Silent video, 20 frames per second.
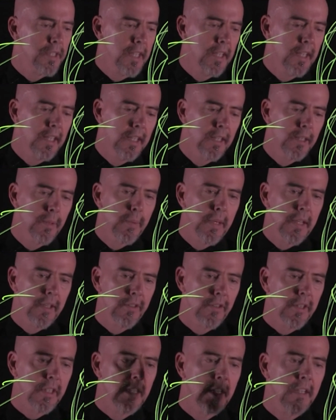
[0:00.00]
staying in the
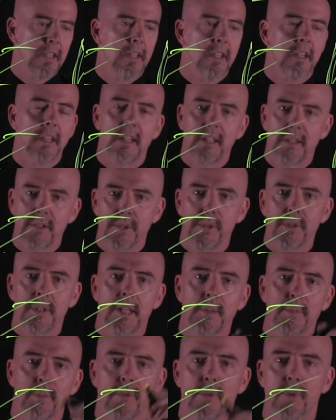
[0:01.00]
boundary? Do
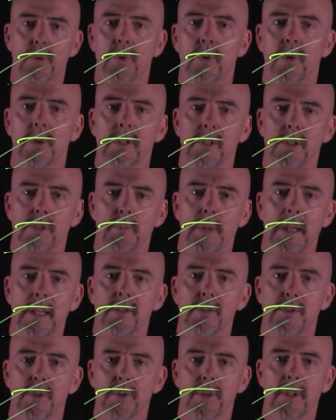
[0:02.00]
that before you
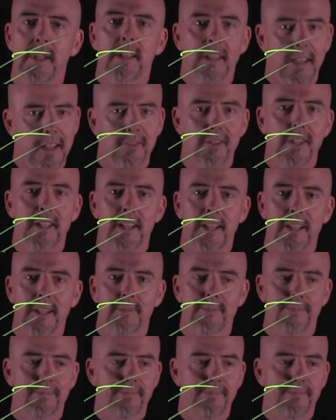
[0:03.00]
begin drawing every day.